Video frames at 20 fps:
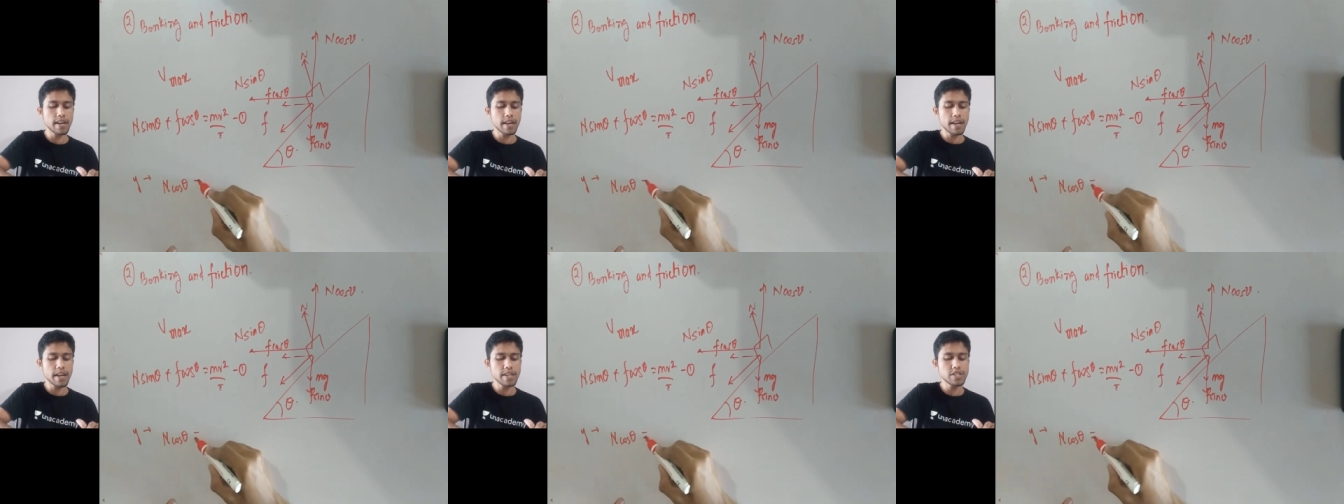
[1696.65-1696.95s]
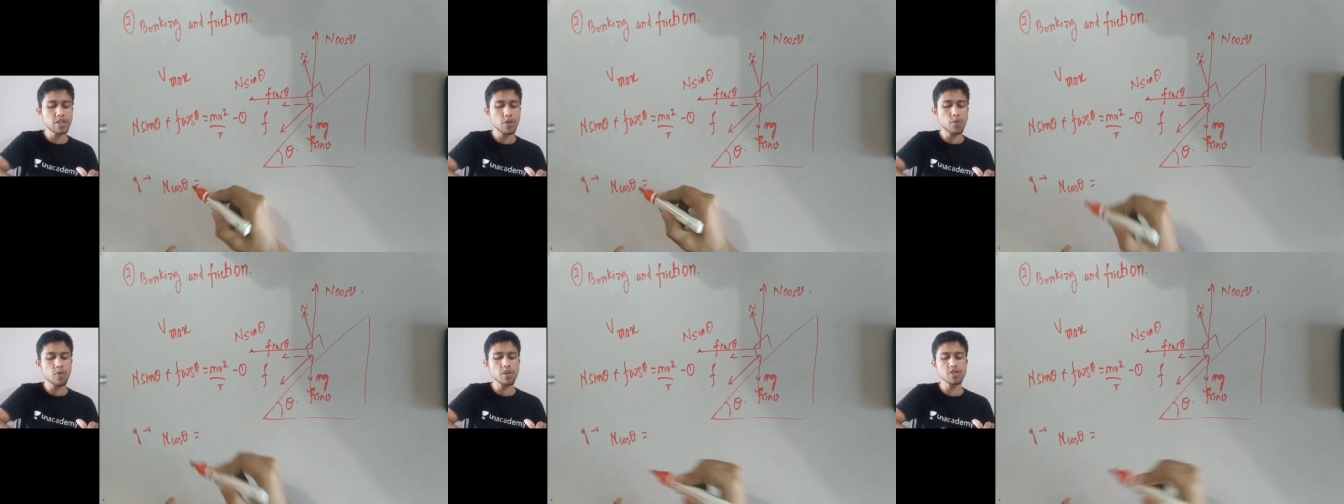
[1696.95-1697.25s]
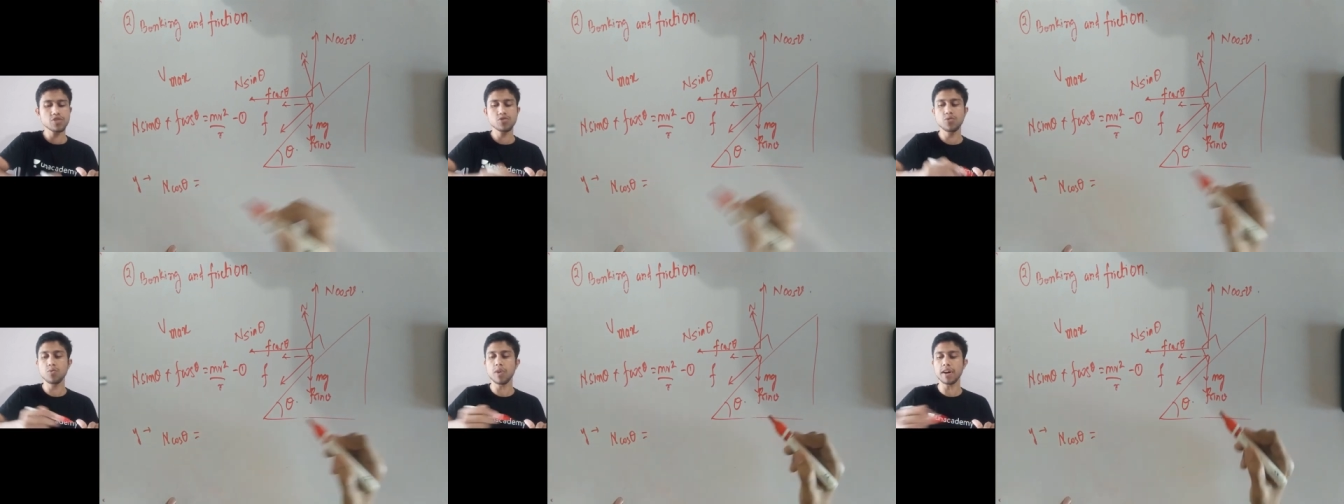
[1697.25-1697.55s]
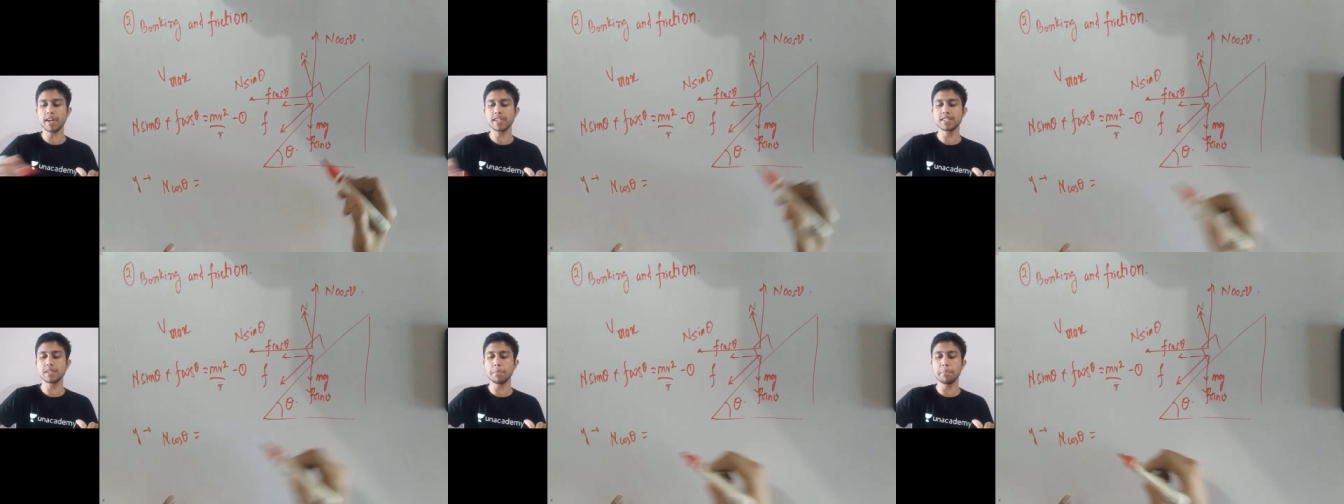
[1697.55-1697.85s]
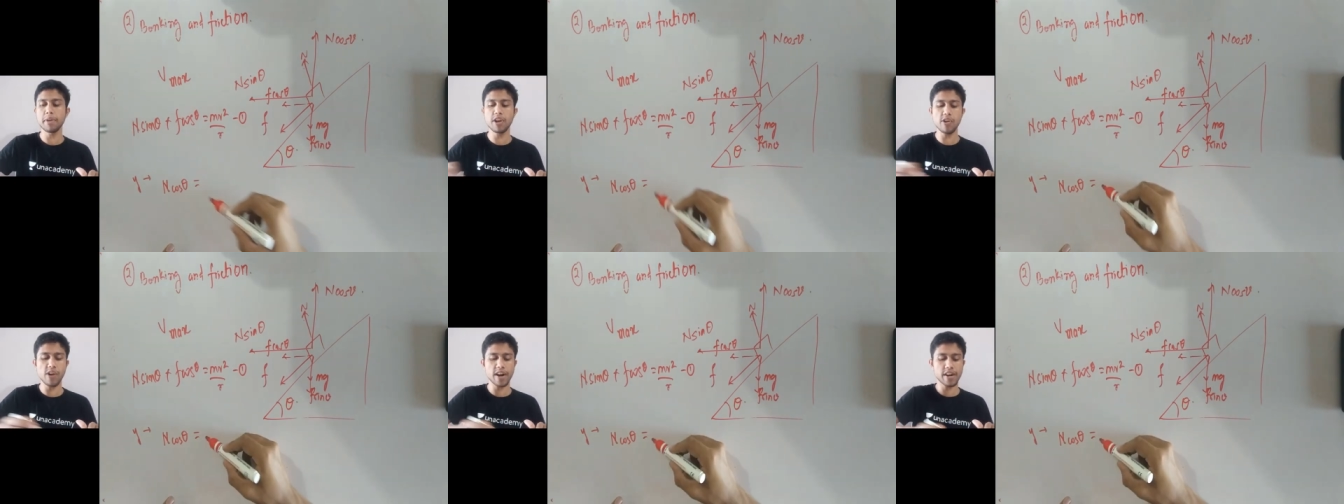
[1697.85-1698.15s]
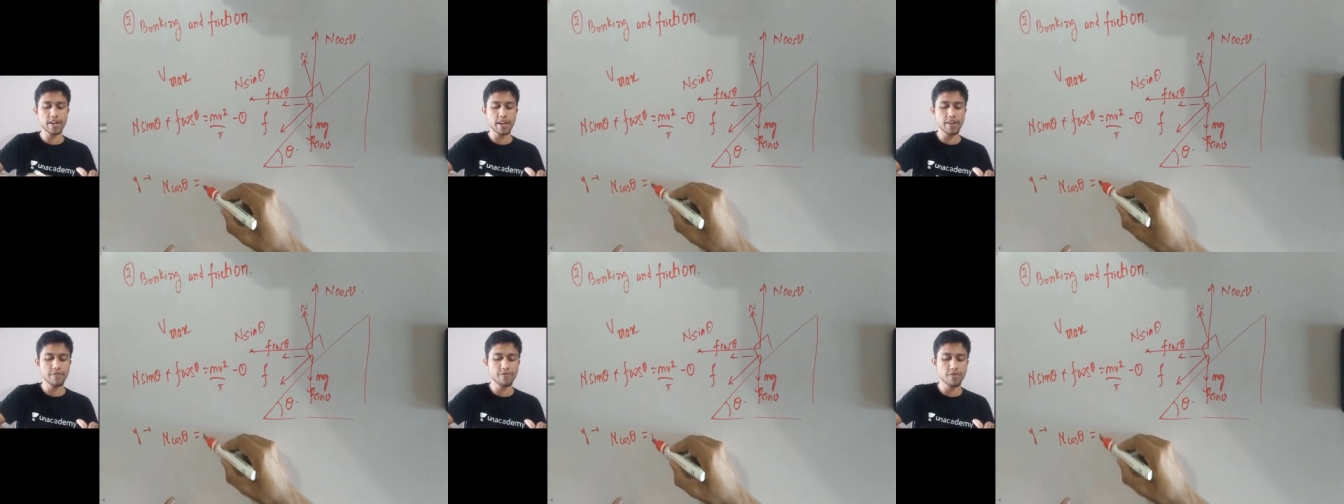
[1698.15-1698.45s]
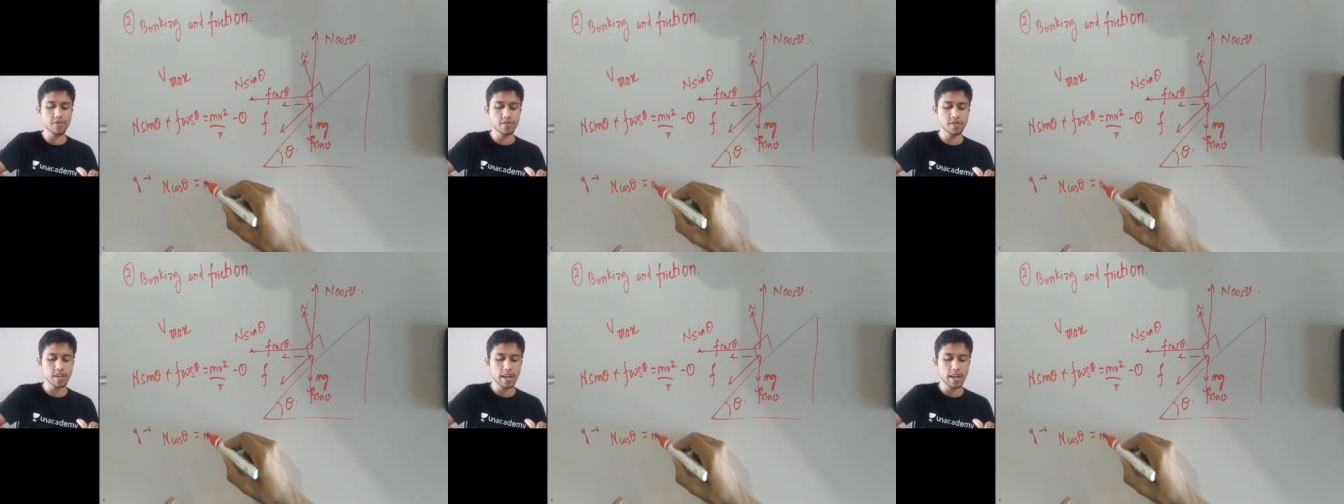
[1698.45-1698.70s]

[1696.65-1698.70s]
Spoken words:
is equals to what is the below acting force?